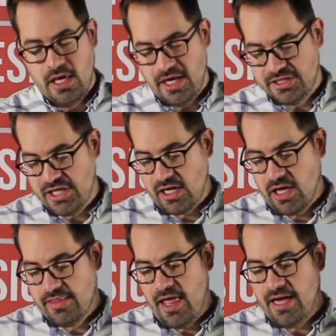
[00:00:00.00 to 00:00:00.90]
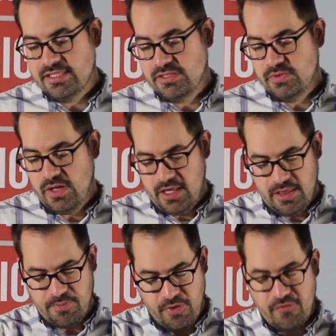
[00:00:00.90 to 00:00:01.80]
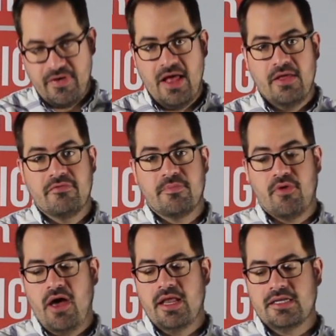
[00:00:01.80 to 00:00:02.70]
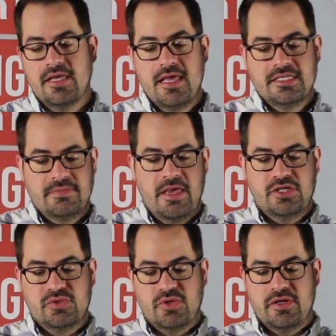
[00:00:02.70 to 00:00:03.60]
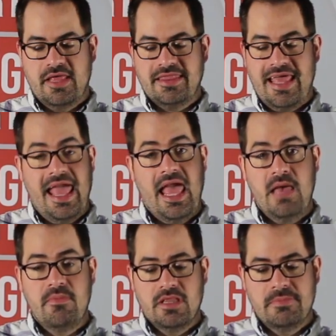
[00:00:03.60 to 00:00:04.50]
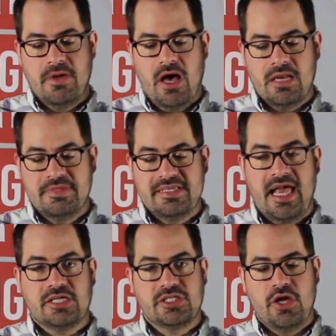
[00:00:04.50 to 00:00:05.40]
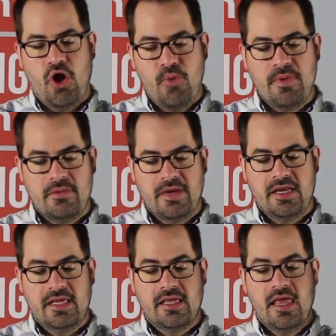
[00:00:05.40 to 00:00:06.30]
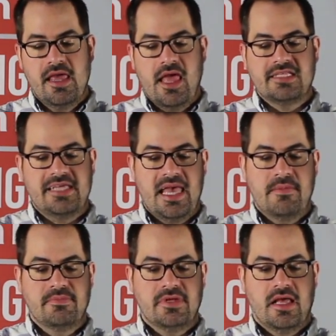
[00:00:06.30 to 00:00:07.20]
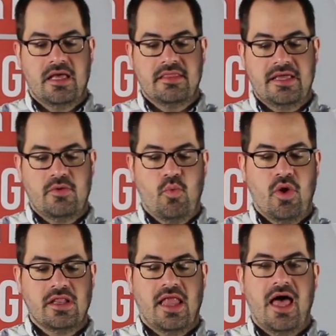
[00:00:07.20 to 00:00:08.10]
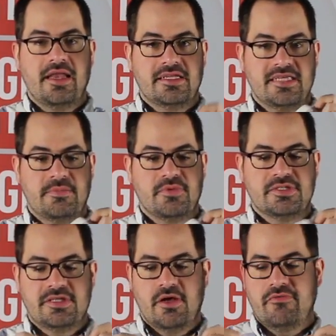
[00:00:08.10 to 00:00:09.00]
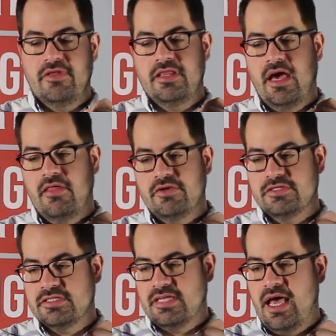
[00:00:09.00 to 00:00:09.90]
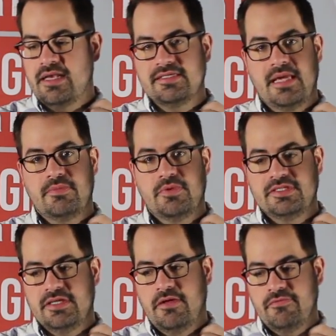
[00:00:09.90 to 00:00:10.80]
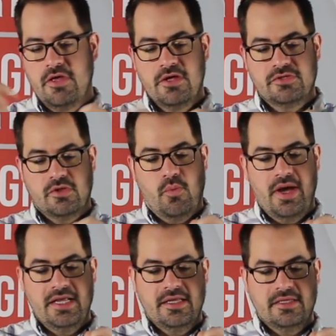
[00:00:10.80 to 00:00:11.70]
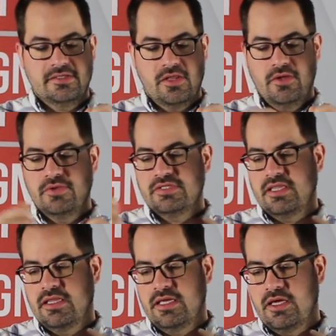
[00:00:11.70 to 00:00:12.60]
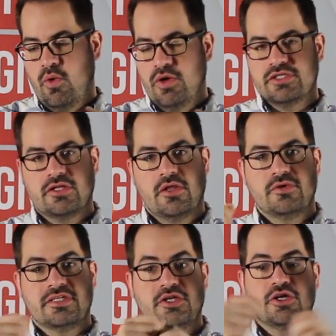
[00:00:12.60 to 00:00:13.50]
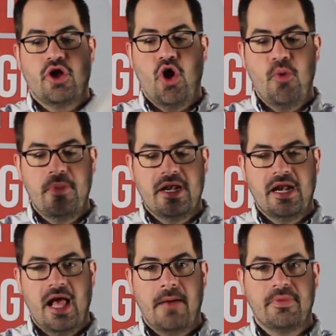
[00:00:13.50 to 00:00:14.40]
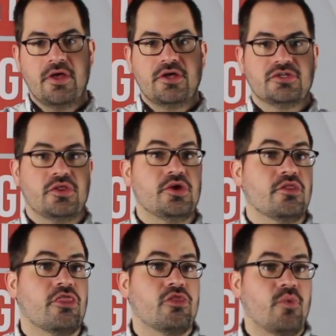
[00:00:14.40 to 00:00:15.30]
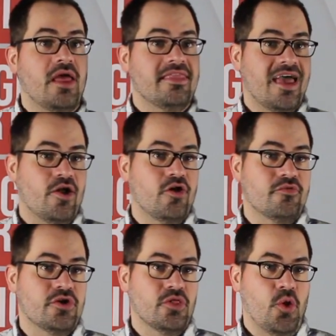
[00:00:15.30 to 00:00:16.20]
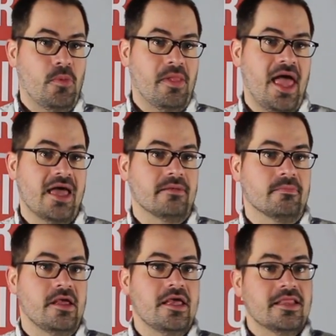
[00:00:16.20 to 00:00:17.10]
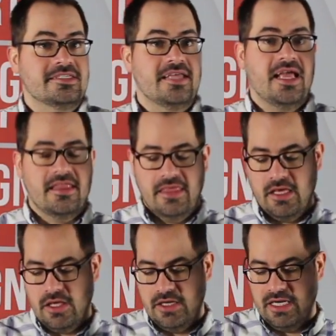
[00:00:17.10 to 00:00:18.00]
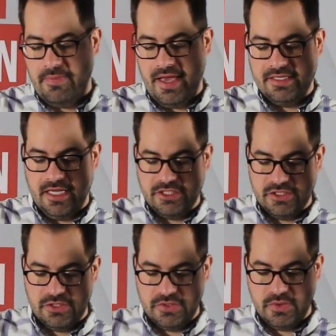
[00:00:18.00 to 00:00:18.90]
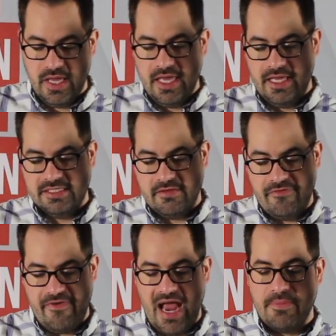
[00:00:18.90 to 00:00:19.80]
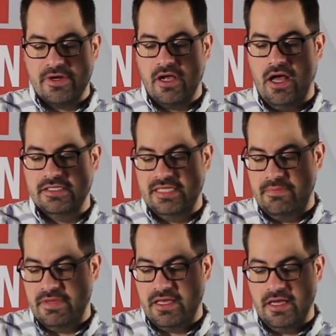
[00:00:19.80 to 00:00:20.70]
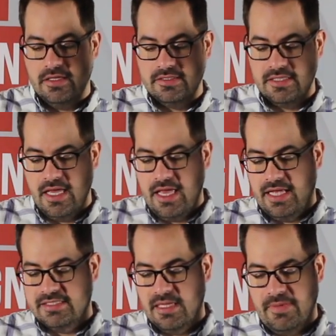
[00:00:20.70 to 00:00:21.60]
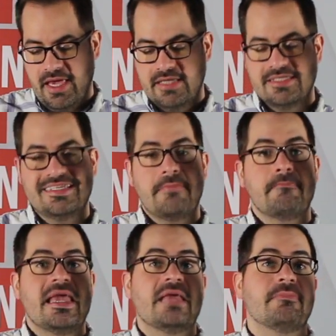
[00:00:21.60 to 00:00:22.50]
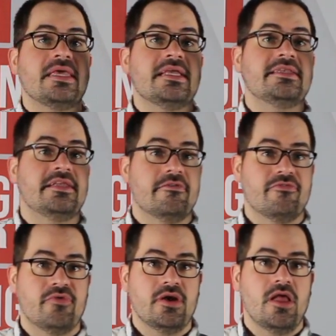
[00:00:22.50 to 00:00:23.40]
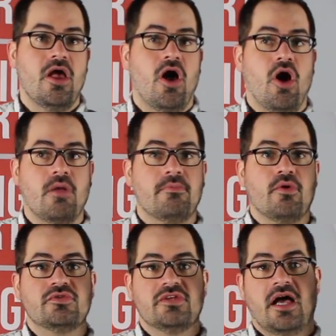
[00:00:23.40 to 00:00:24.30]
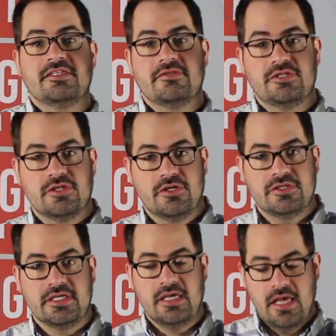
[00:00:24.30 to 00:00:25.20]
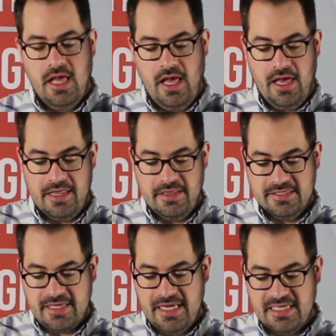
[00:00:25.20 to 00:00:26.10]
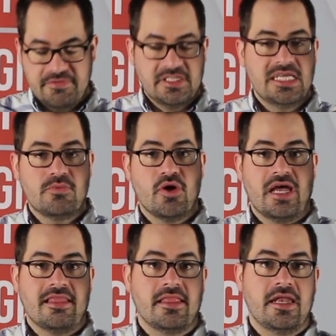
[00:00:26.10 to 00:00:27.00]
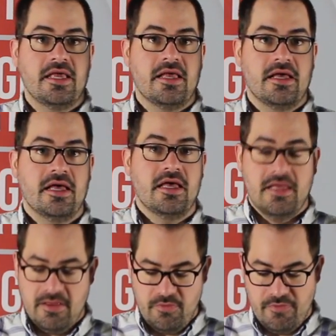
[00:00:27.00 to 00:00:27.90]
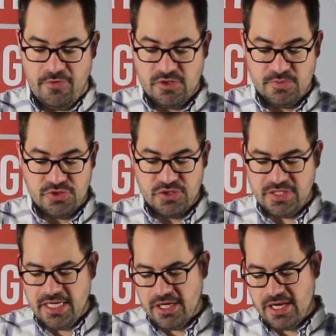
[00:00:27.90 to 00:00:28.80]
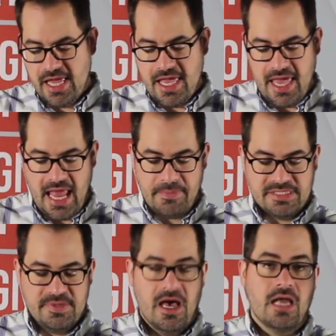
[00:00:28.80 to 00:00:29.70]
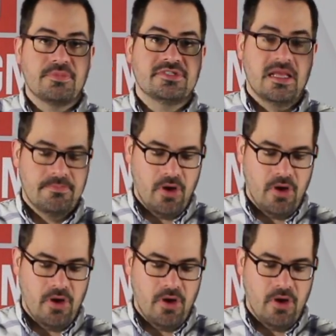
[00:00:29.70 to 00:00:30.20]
you can check online to the profile of the product to make sure that the hem on the bottom is actually open, meaning it's hemmed, the one line is hemmed to itself and the other side is hemmed to itself. So the white is closed and the orange is closed, and you can open it up so that you can thread that over your lower platen. The second thing you need to pay attention to is the fabric content, because in some cases it may be different on both sides of the jersey. In this case, I have a Teamwork Athletic reversible jersey here. It happens to be 100%